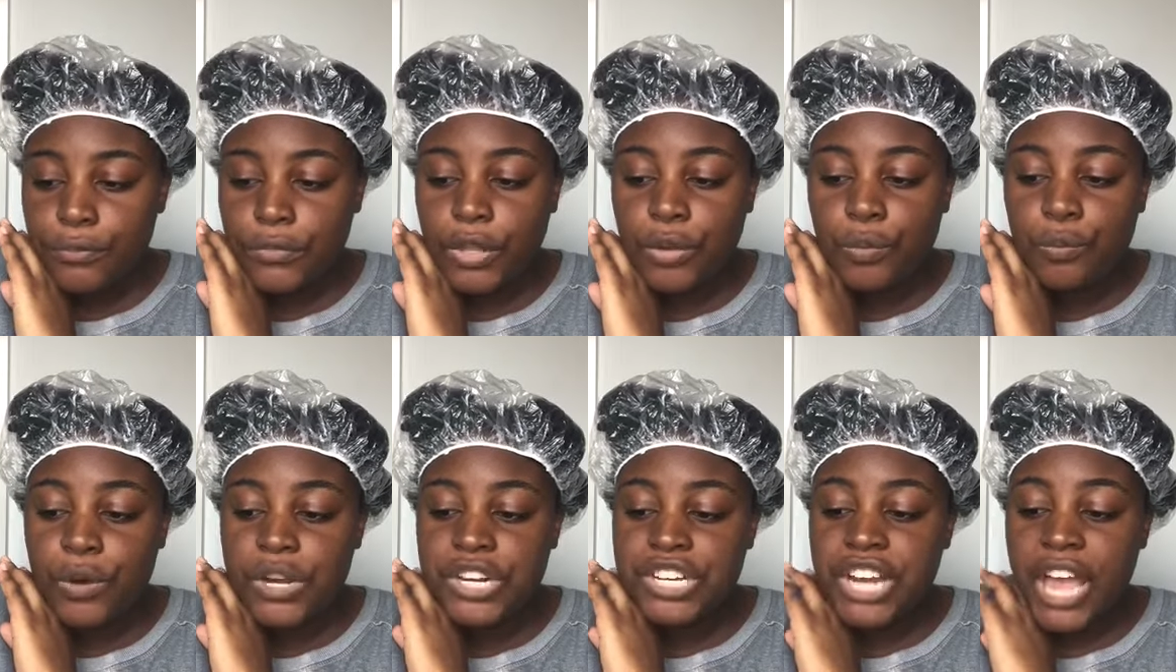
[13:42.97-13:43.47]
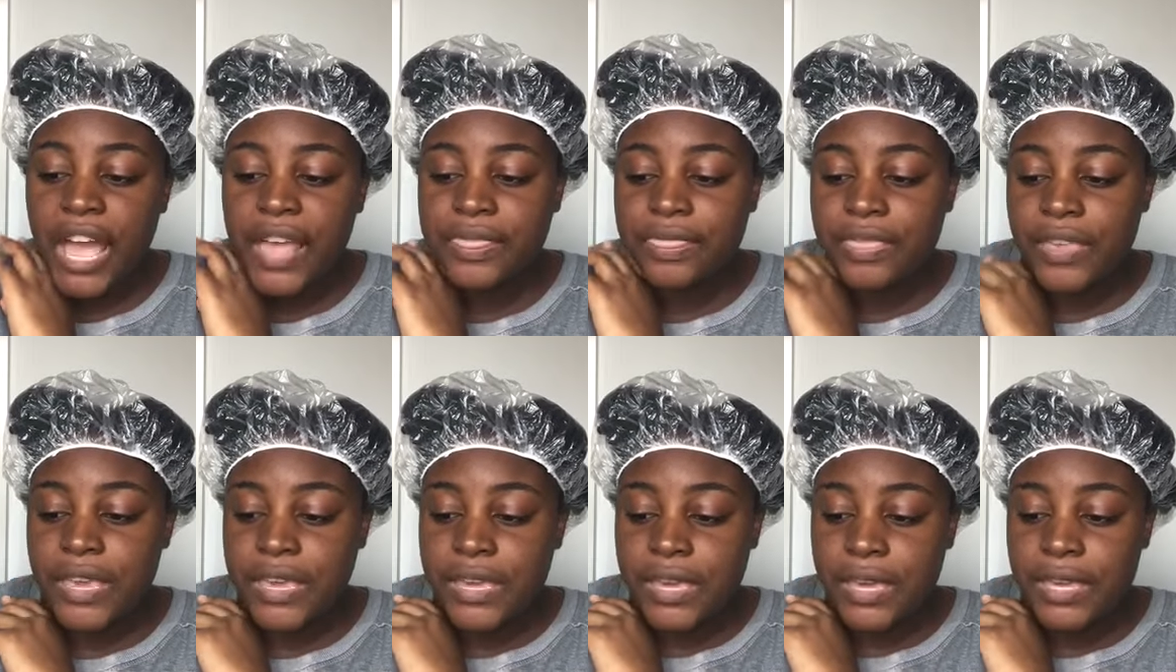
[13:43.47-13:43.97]
which I
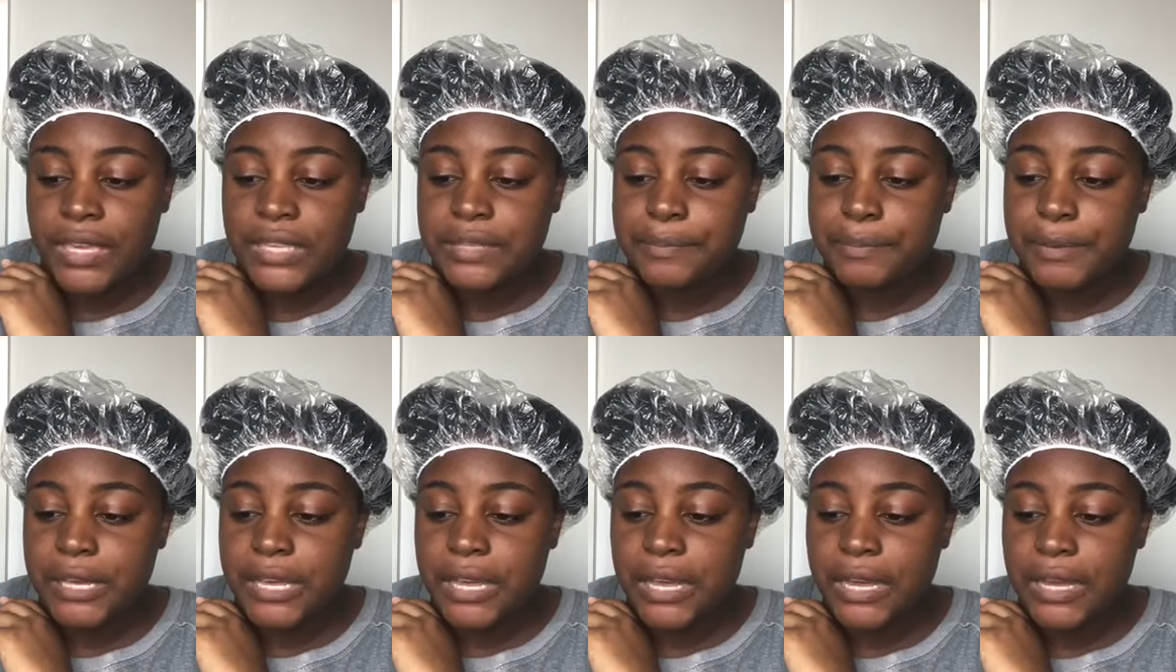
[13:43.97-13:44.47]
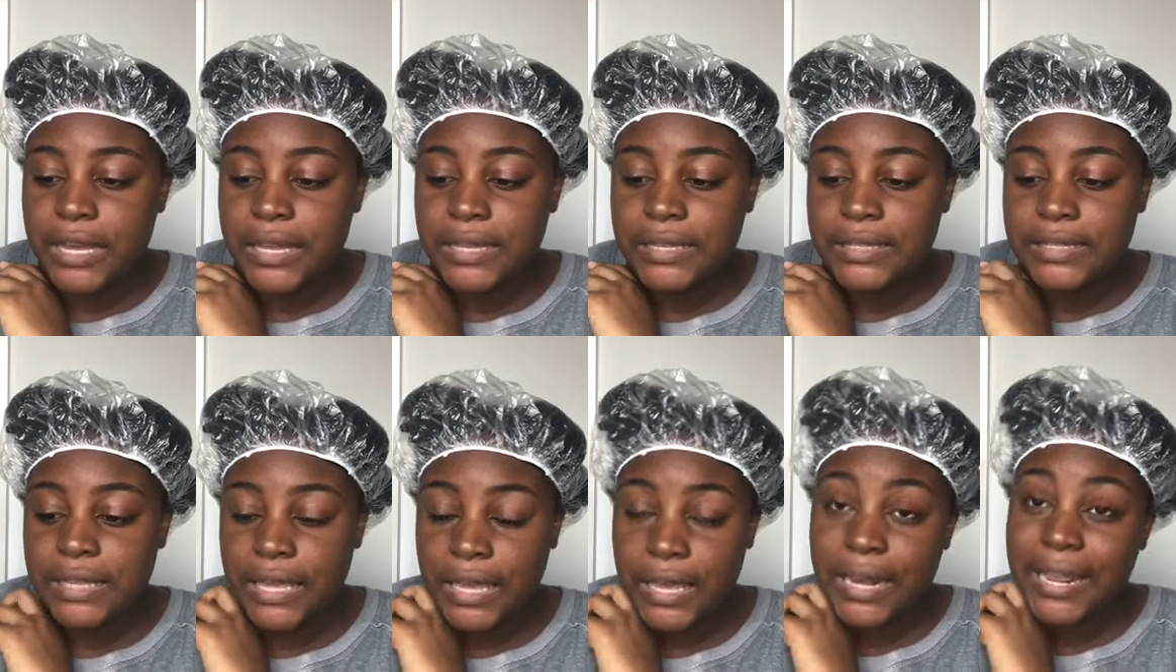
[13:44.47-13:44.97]
think is
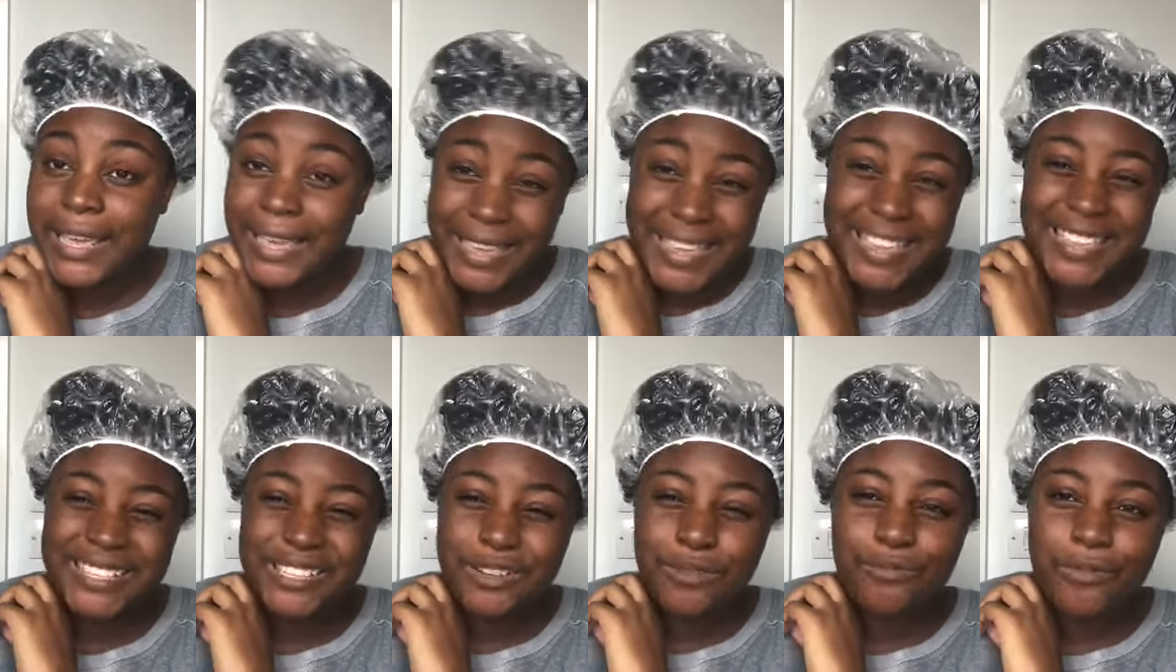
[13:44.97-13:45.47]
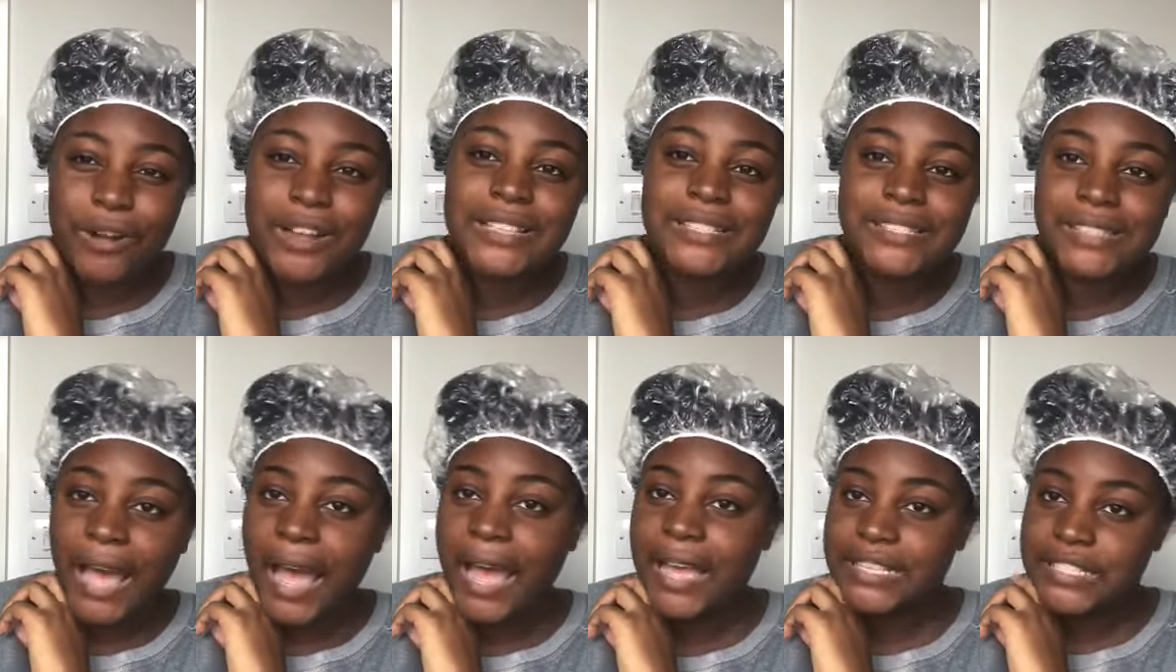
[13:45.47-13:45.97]
because it is a one
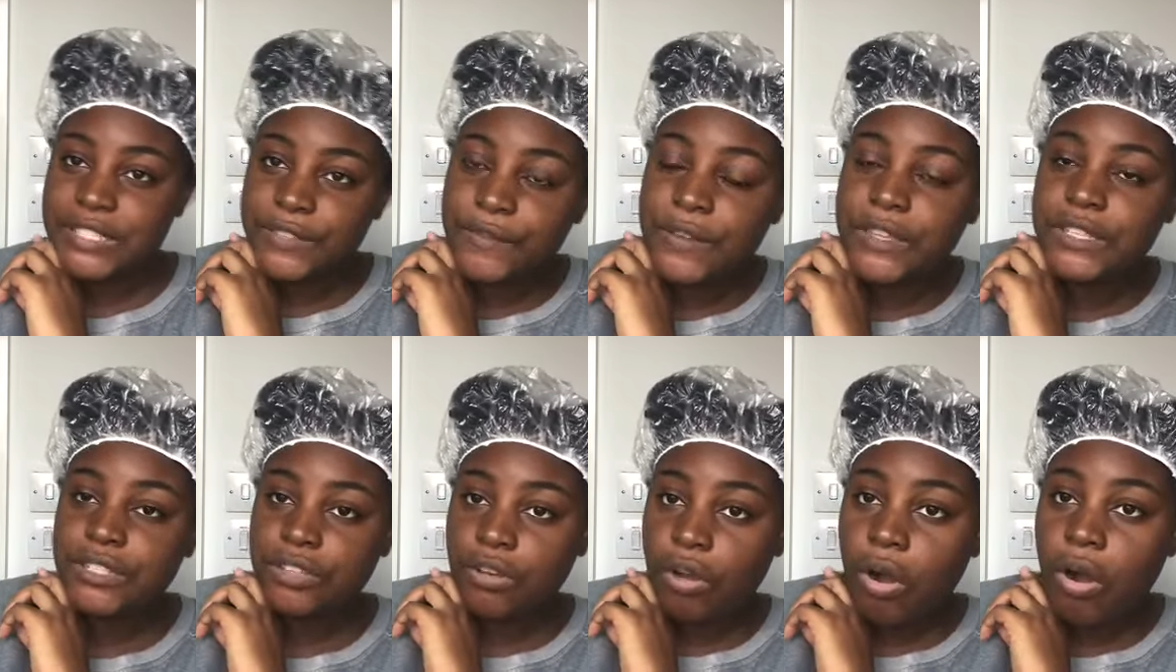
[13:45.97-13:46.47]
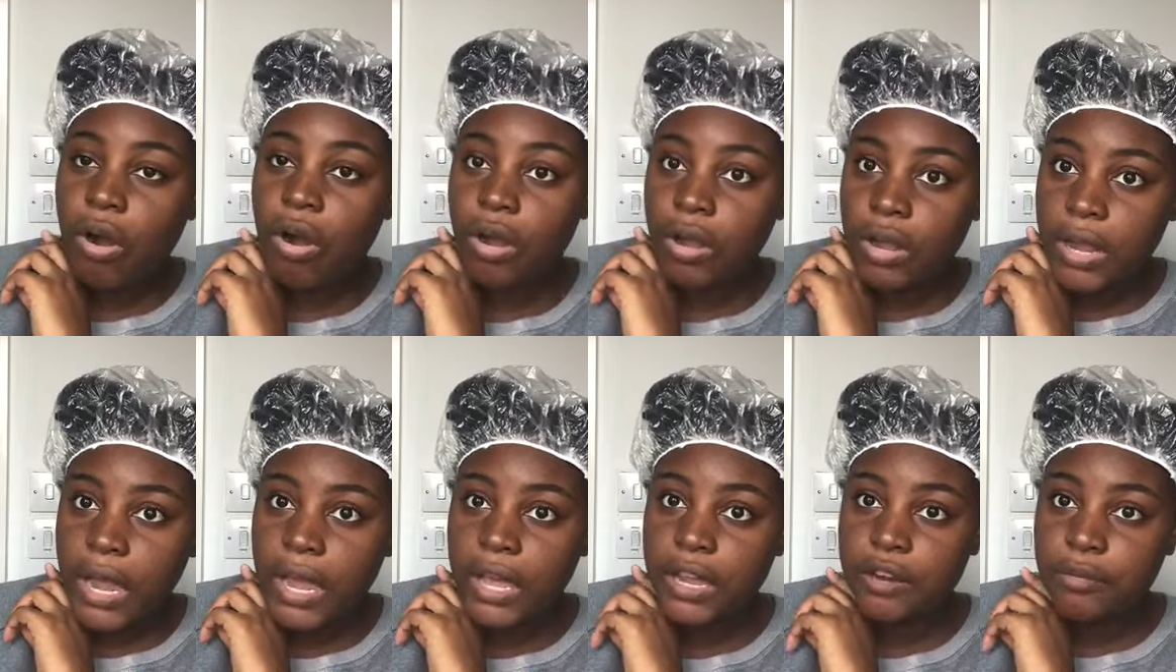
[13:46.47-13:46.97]
size fits all
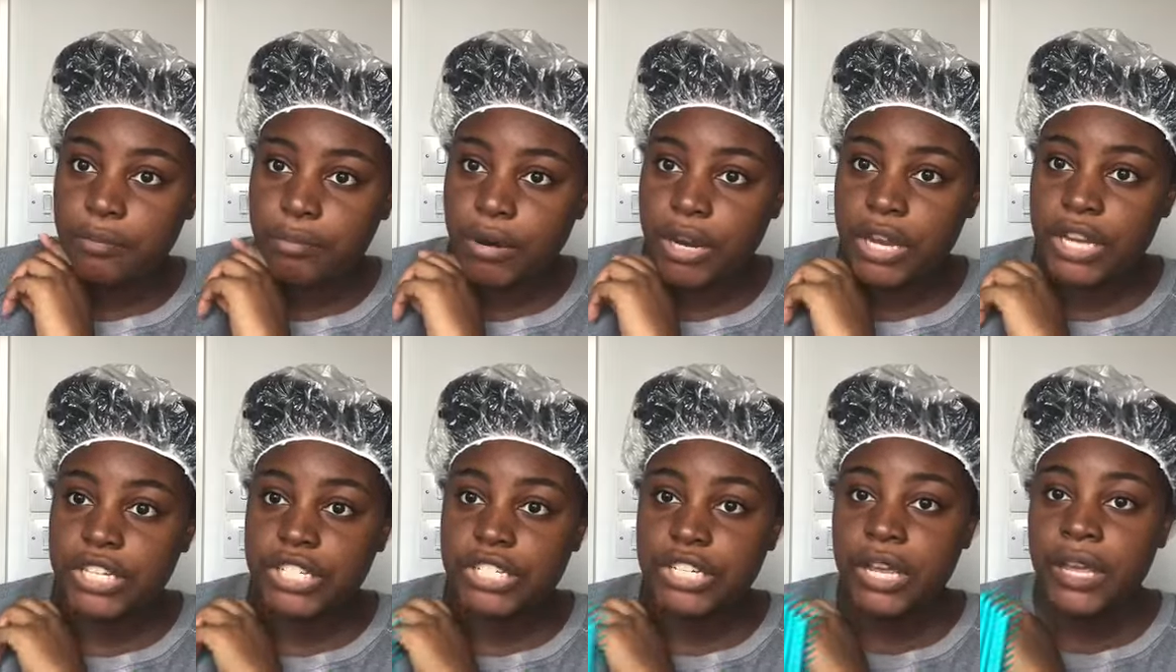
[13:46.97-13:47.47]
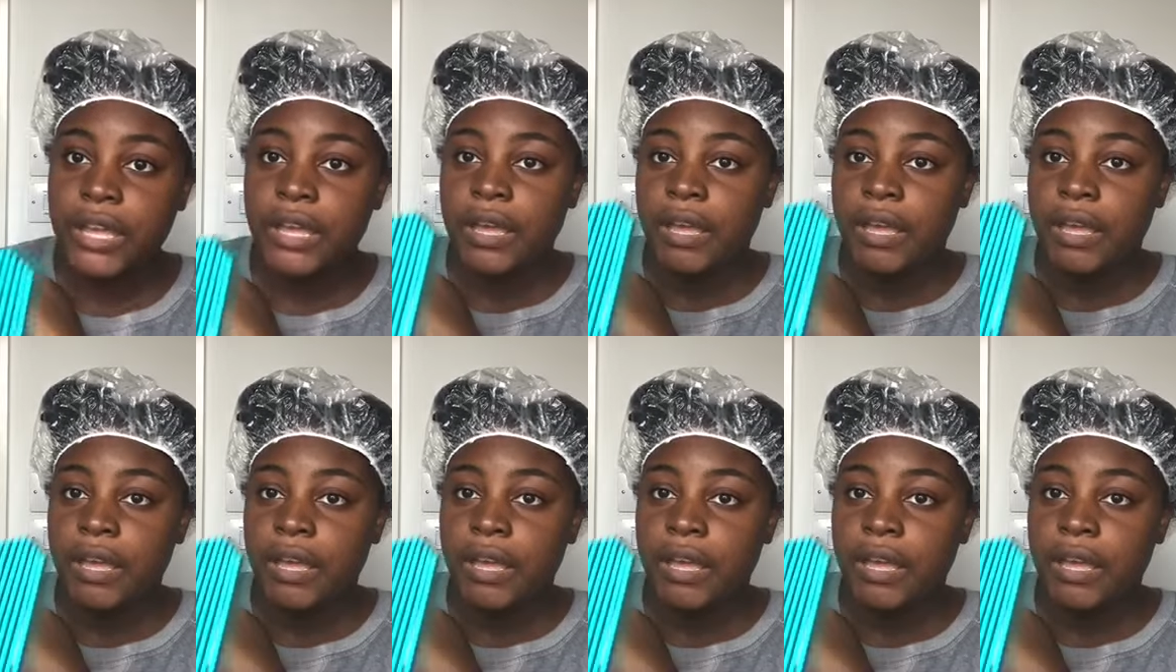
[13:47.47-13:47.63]
kind of brush.